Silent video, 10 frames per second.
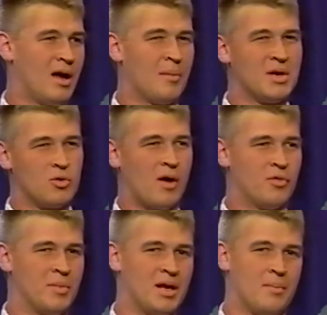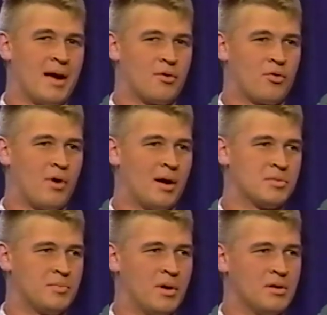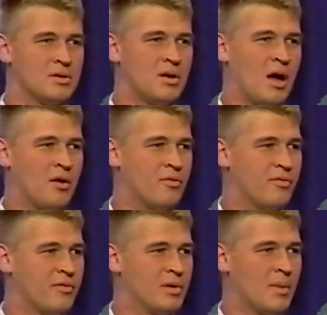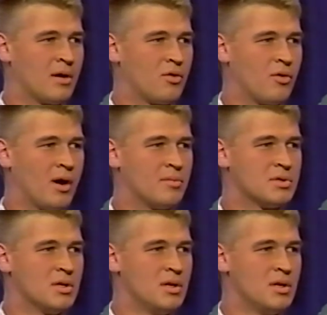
B12 would be in micrograms, but 150 micrograms.